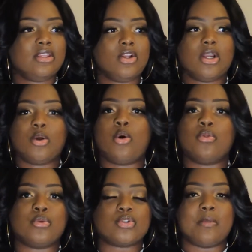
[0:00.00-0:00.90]
You're going to
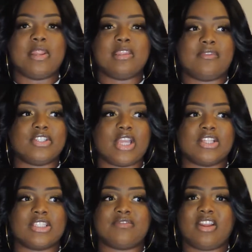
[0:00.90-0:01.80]
go through so many different
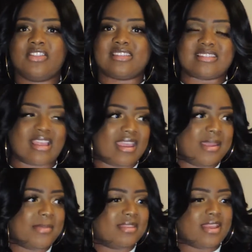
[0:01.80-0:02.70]
changes. If they're the
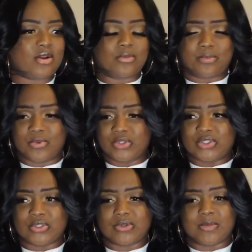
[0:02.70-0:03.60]
same and they don't
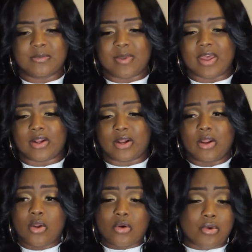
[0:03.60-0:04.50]
push you to be
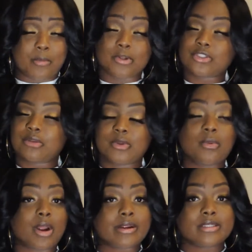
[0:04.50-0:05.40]
better or push you to
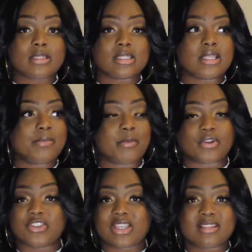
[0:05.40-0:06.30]
be worse, because some
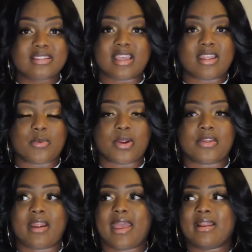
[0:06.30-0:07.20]
people are just content in where
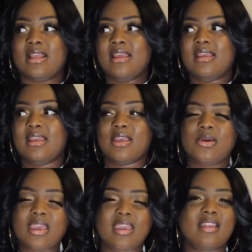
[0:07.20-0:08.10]
they're at,
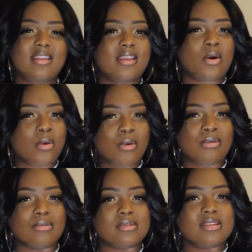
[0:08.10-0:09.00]
it can get
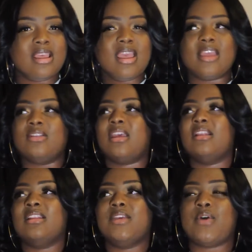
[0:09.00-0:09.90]
old. And it
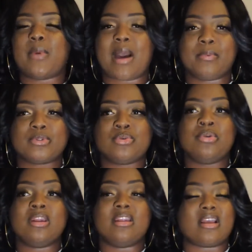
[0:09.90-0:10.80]
can leave an
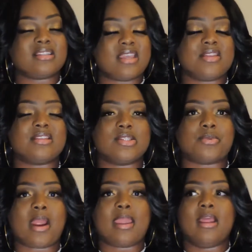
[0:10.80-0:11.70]
opportunity, not saying this
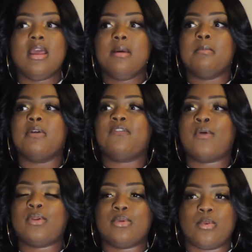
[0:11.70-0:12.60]
is right, but
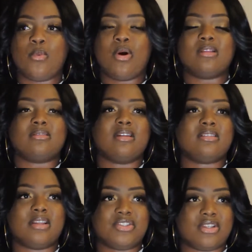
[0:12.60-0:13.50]
for you to want
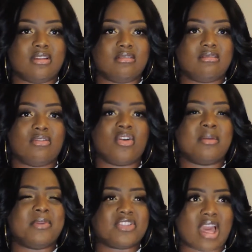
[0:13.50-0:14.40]
attention
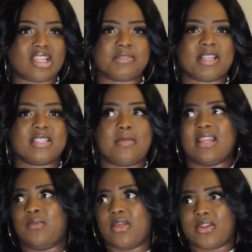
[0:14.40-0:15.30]
or to be challenged by
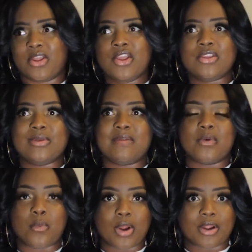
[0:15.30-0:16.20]
somebody, whether you
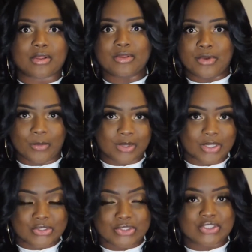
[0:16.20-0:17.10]
have a work little
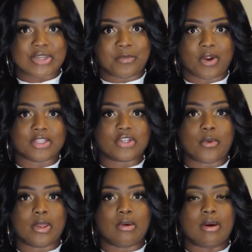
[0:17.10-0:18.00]
relationship crush
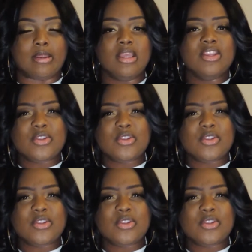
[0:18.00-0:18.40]
going on.